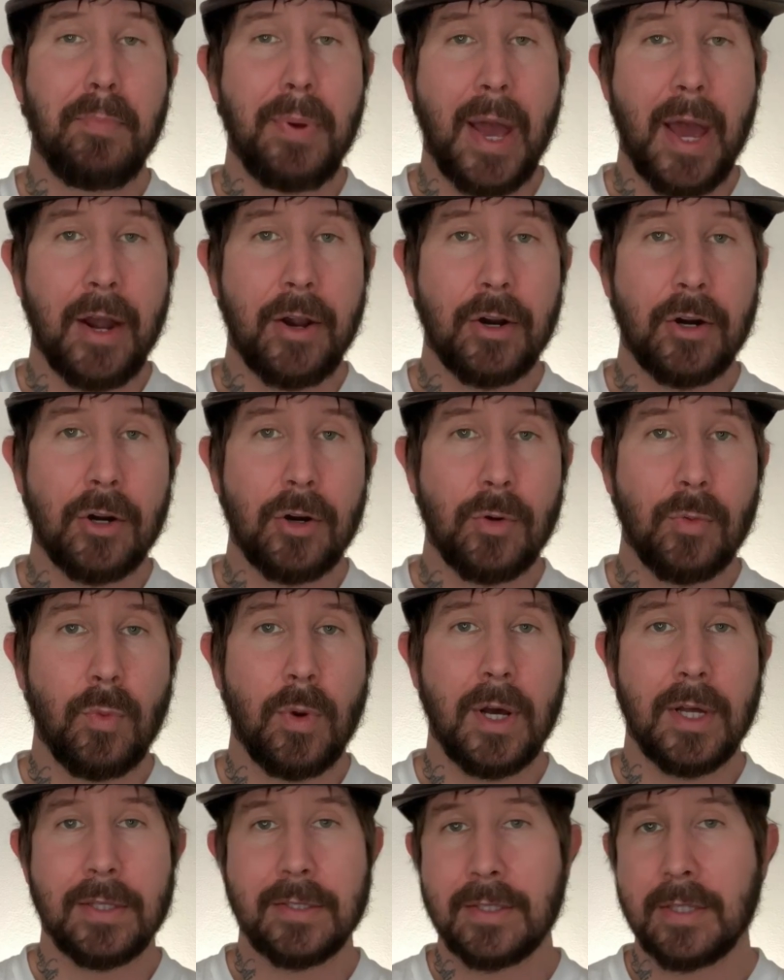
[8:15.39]
better
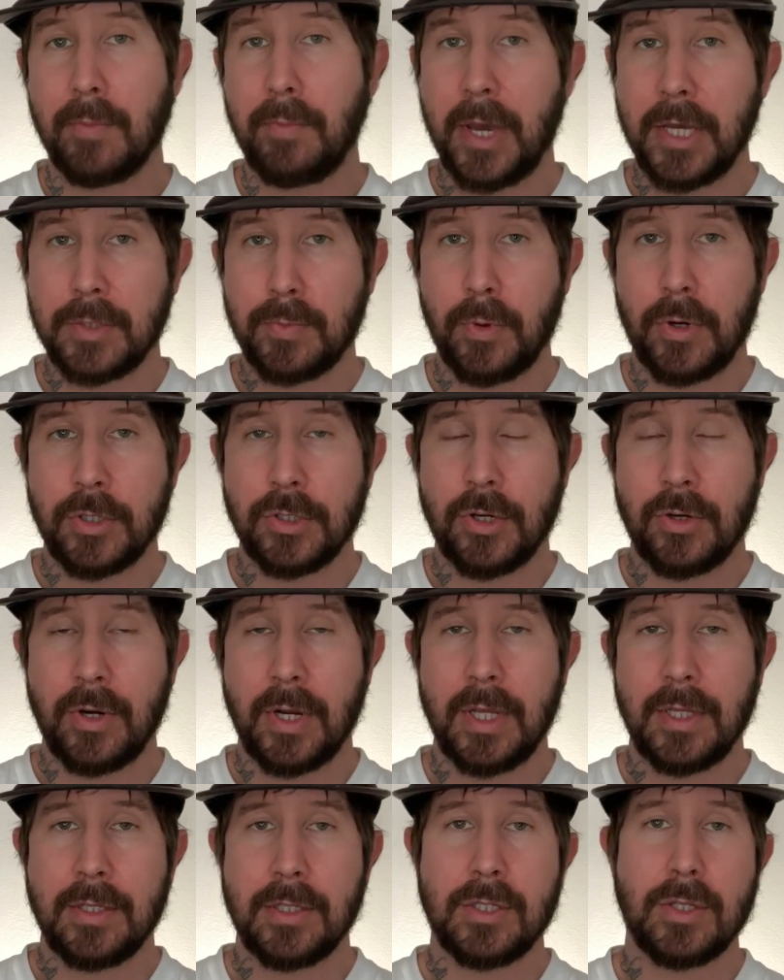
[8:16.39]
once the baseboards are in,